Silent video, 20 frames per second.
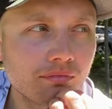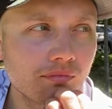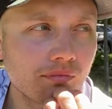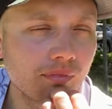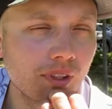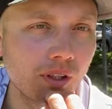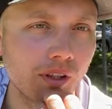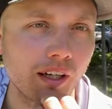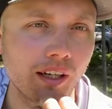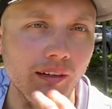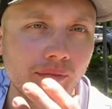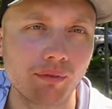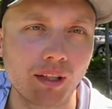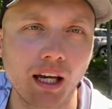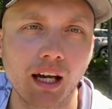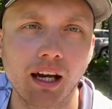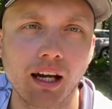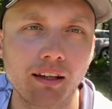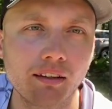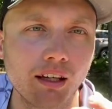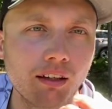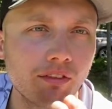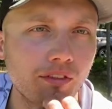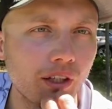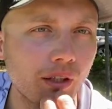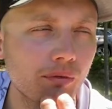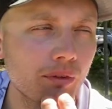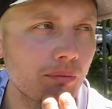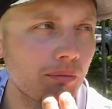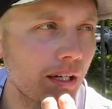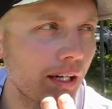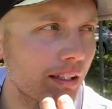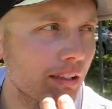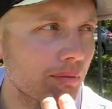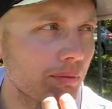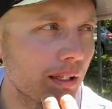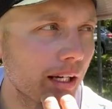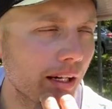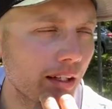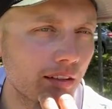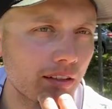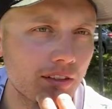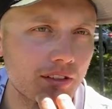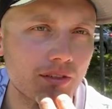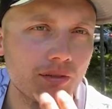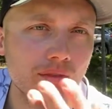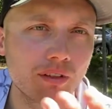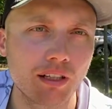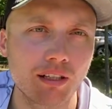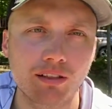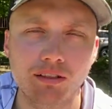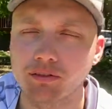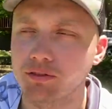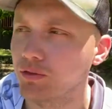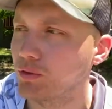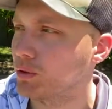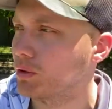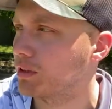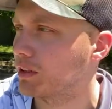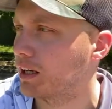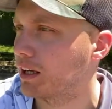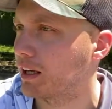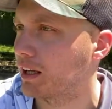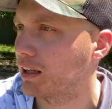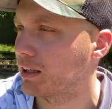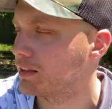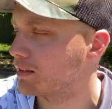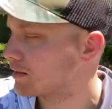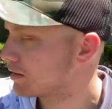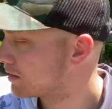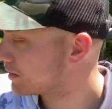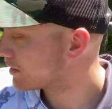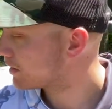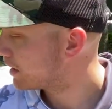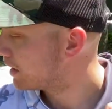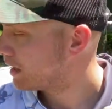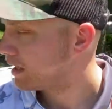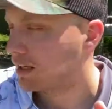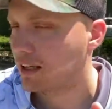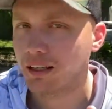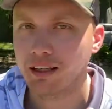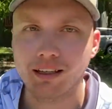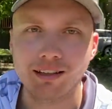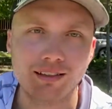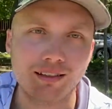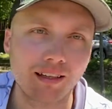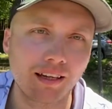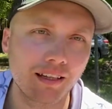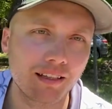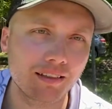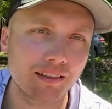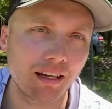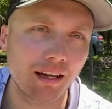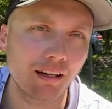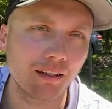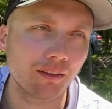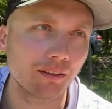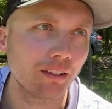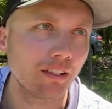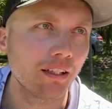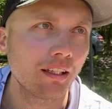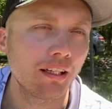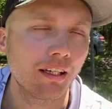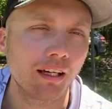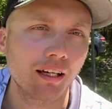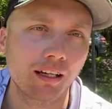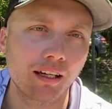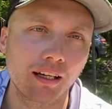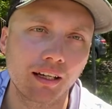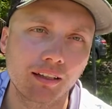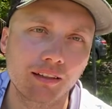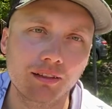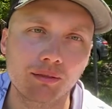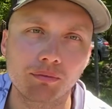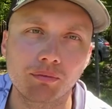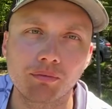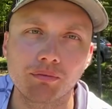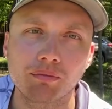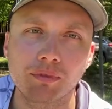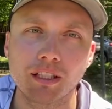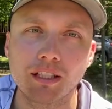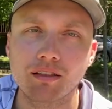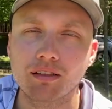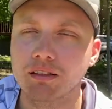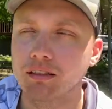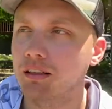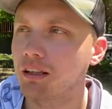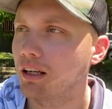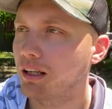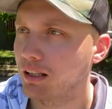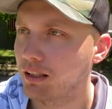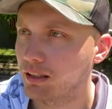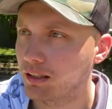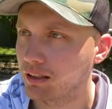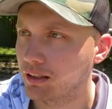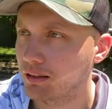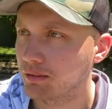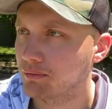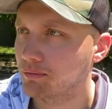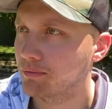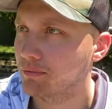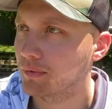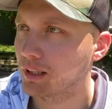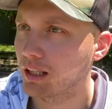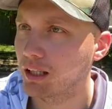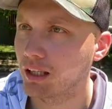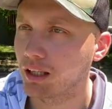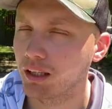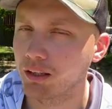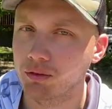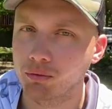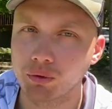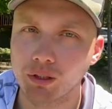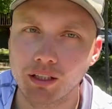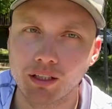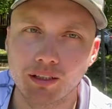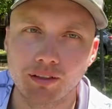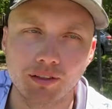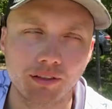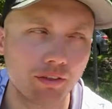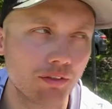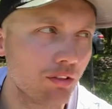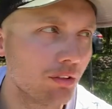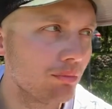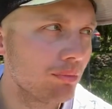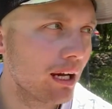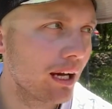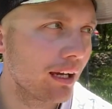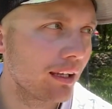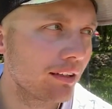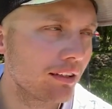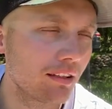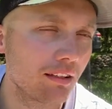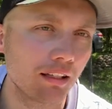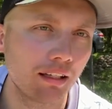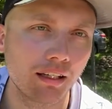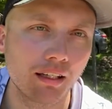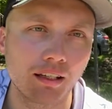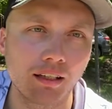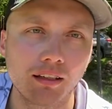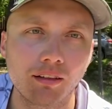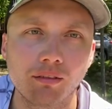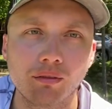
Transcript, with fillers: Okay, yeah, I, I filmed them back to back. There's a reason for that. It's just, it's nice out. I got some decent lighting. Uh, the wind isn't too bad today.